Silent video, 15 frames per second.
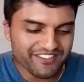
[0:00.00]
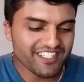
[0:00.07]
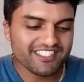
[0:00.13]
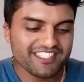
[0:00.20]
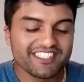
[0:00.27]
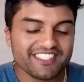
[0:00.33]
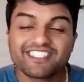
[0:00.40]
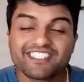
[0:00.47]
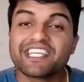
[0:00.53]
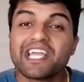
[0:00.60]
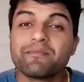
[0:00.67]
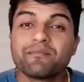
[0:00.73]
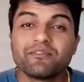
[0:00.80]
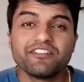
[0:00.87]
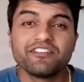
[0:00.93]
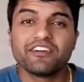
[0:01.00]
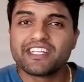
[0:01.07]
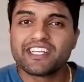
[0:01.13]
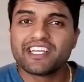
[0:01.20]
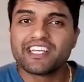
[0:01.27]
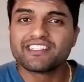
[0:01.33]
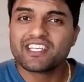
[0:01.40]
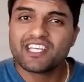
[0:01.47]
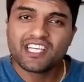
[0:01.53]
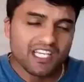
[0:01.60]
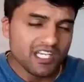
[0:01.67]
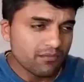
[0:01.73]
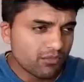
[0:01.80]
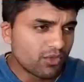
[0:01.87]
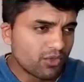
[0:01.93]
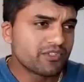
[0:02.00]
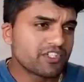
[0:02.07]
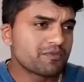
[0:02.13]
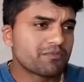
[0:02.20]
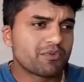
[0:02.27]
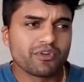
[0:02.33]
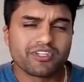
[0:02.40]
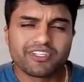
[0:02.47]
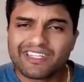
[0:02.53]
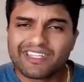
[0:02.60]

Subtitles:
investing is a game of finance. Mortgage broker,